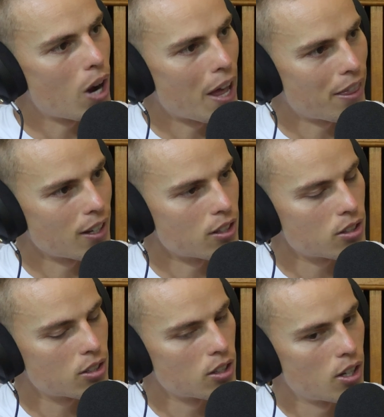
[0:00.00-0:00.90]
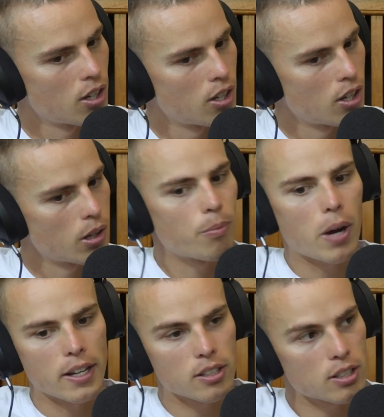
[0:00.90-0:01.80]
right things
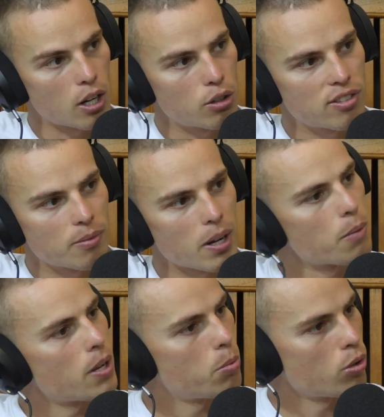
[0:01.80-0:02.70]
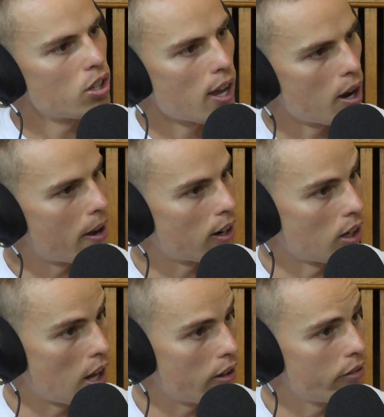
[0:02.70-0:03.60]
by yourself, by the people you care about
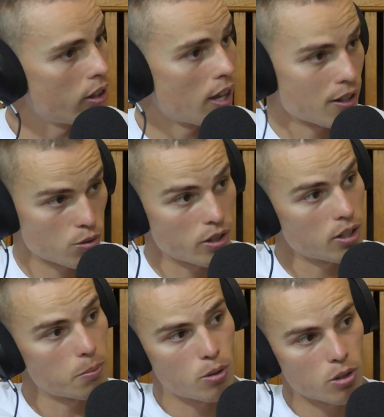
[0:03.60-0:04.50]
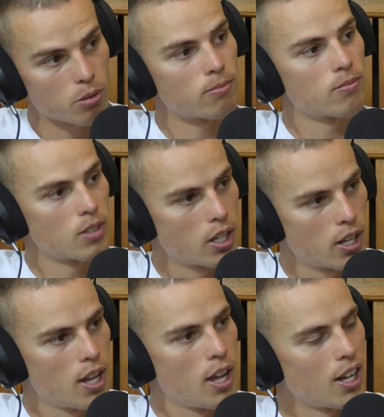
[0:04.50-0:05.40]
and love. And that's really important.
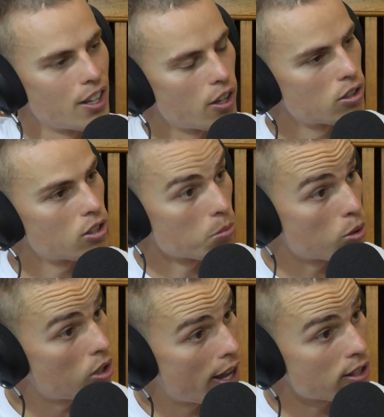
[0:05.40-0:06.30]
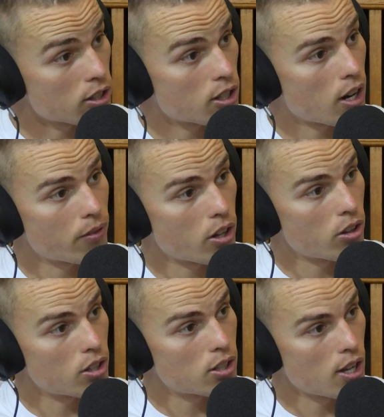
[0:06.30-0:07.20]
And those are some good lessons that I've
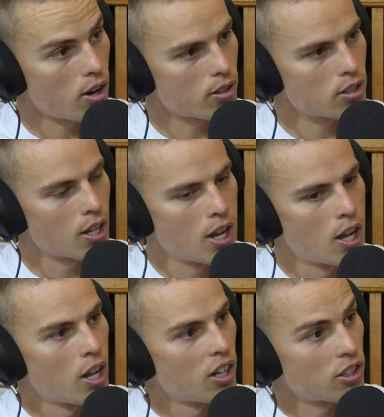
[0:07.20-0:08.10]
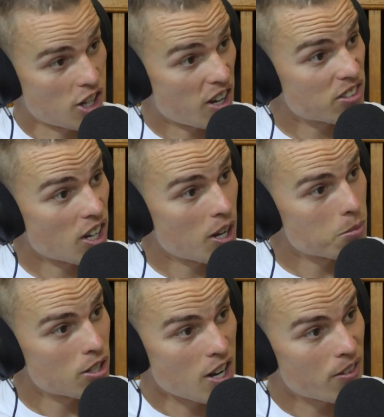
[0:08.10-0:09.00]
learned this year is tough
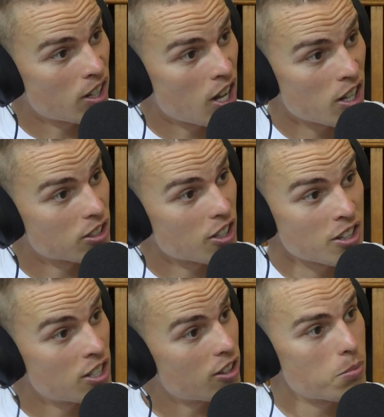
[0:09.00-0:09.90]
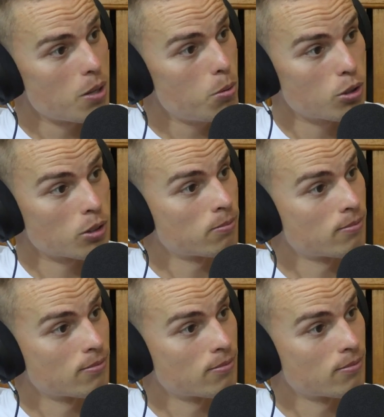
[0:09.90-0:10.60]
times never last. Only tough people do.